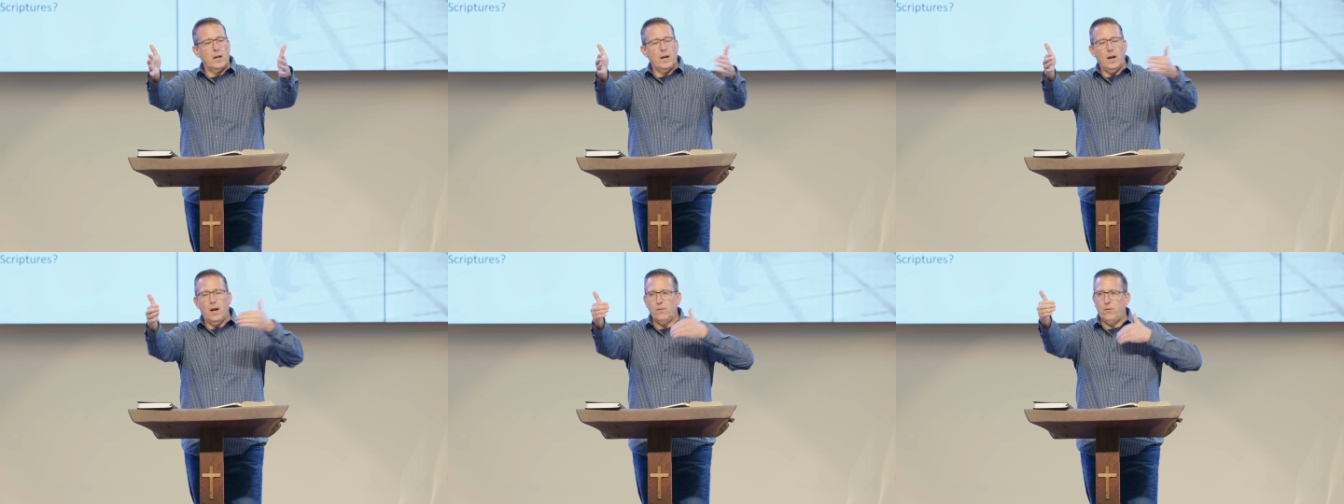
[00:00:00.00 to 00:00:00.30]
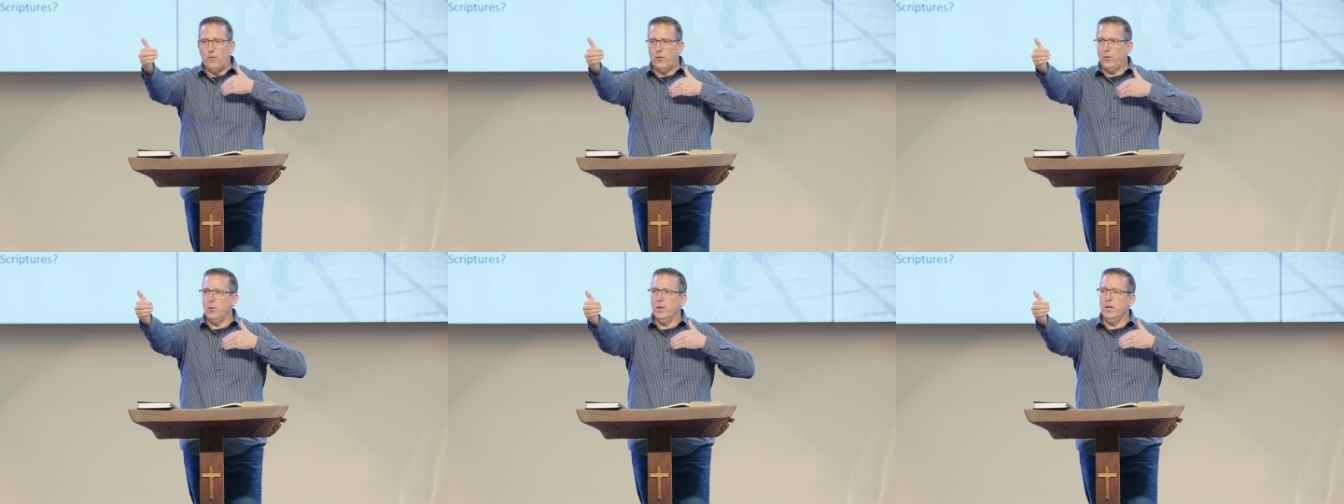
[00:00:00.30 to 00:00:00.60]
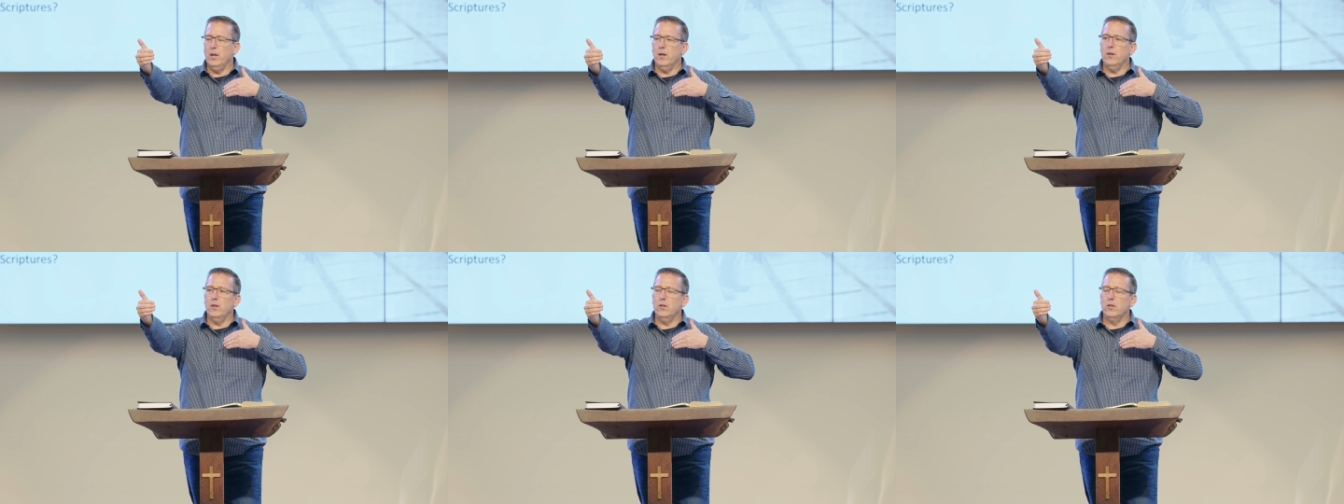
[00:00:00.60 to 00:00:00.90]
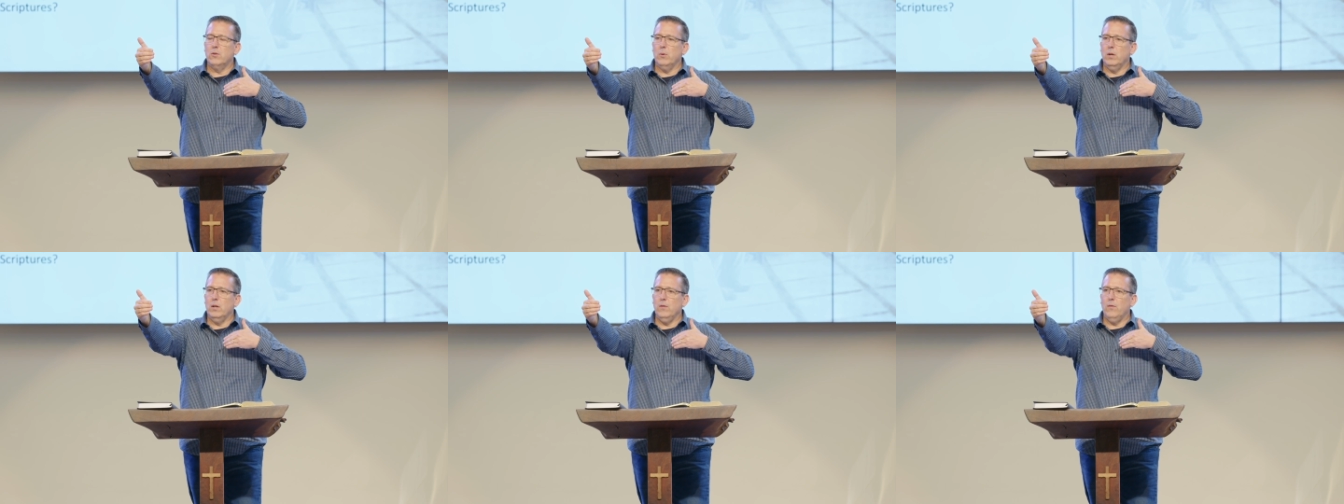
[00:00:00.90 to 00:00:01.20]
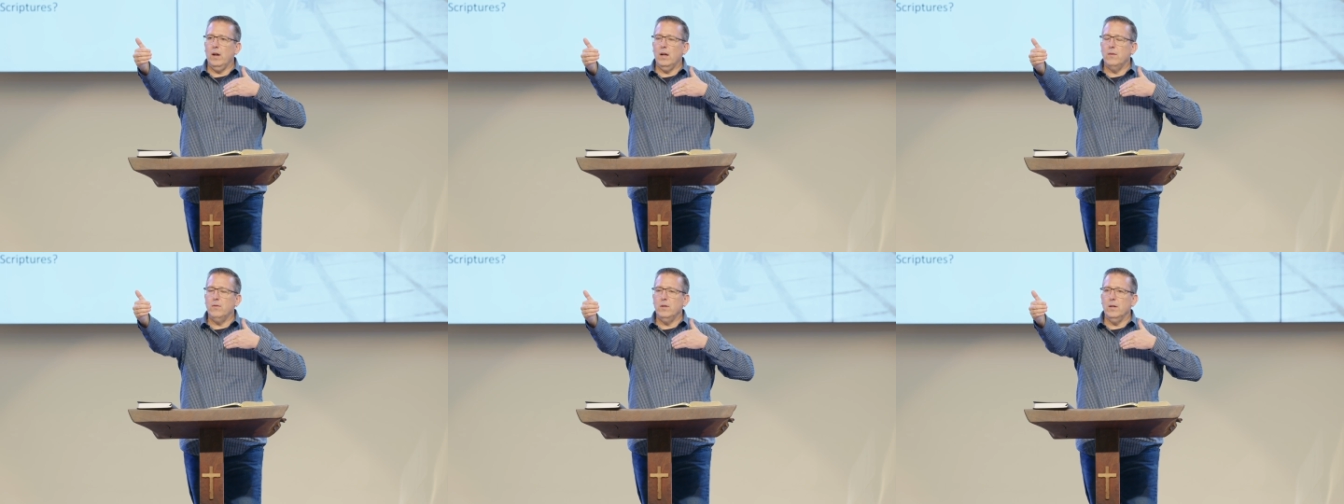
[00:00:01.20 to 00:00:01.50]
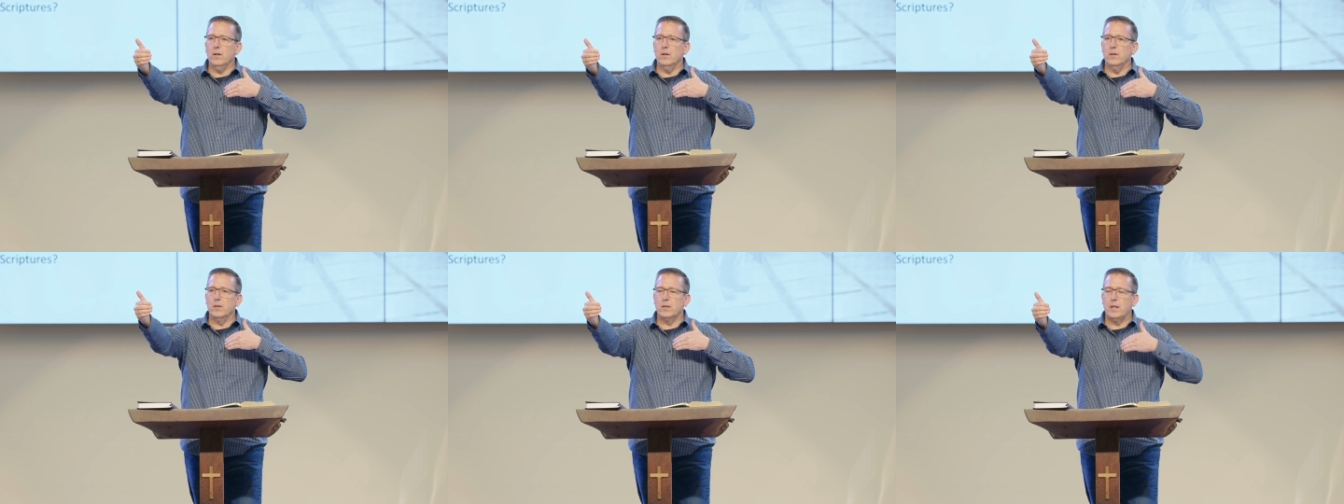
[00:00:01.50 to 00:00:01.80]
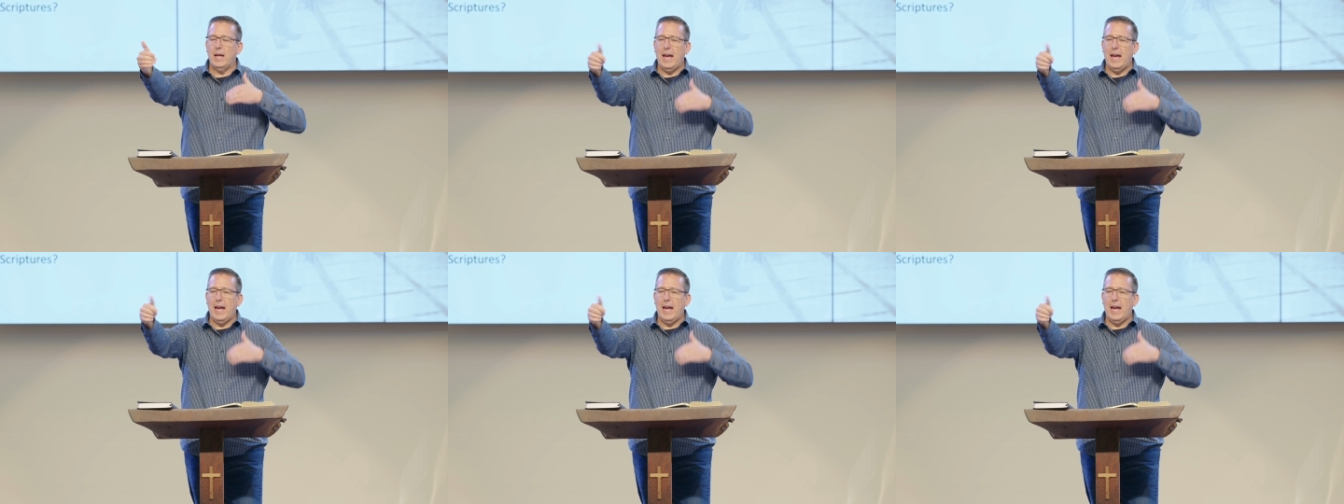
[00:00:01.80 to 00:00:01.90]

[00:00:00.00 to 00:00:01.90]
of 325 years.